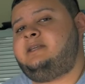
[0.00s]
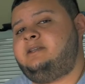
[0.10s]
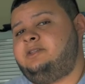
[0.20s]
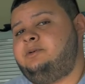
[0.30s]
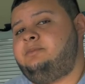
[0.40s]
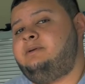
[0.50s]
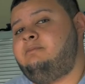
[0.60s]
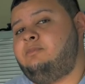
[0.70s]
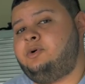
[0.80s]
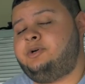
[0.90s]
it a little bit
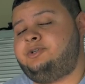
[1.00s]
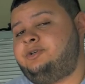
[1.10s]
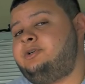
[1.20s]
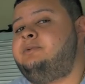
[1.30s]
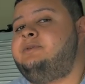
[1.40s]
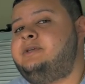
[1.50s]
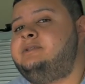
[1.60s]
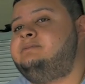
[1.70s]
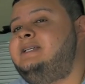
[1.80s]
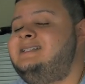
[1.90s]
more durable
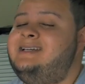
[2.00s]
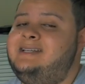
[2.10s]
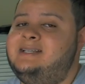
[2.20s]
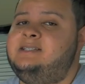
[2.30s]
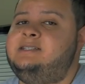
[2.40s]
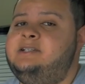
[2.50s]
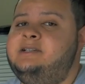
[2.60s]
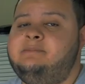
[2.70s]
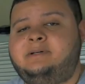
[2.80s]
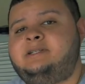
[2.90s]
though. It's not
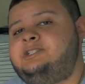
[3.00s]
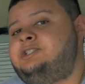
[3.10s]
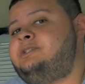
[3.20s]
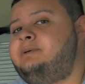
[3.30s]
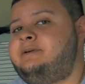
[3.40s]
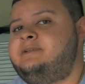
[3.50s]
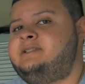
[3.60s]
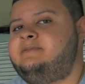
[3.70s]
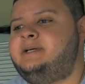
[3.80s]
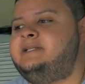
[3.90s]
necessary, but it's just a preference
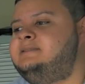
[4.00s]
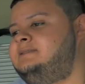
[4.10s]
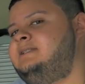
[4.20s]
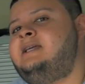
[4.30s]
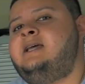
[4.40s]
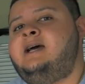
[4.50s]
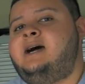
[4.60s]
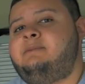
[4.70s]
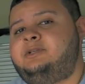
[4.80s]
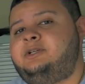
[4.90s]
of mine.
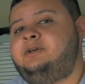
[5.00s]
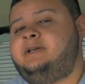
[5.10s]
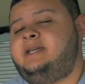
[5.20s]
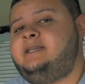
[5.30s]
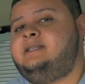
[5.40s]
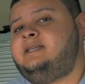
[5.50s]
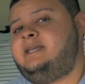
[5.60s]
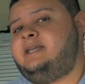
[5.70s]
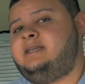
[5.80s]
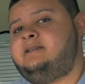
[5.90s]
I'm gonna go ahead
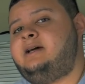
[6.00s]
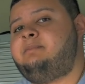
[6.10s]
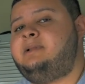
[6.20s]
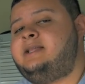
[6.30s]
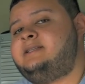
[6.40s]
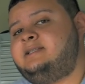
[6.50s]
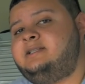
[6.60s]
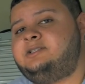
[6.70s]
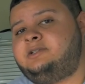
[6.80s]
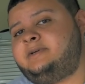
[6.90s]
and apply the
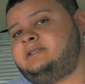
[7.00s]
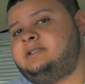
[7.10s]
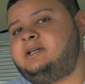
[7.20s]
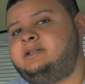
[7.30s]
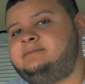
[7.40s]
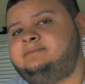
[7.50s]
sealant to the rest of the car.